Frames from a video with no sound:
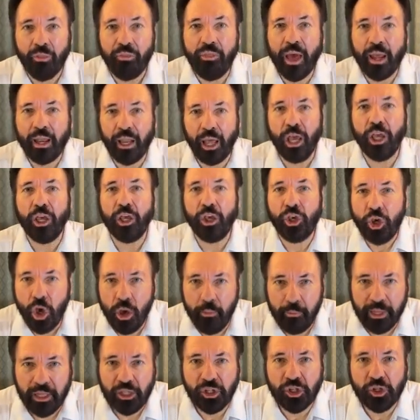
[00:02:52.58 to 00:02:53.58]
that a
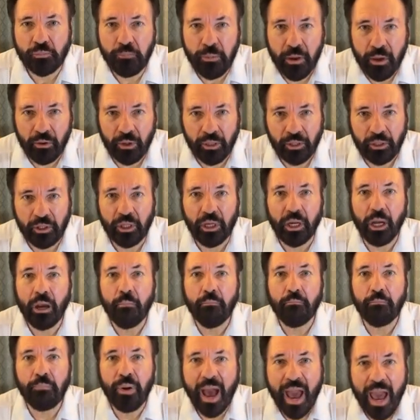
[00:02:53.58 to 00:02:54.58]
human spirit
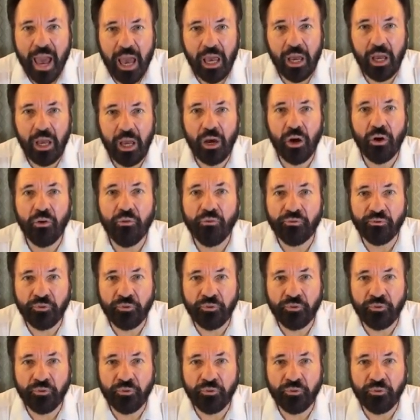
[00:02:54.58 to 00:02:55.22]
pay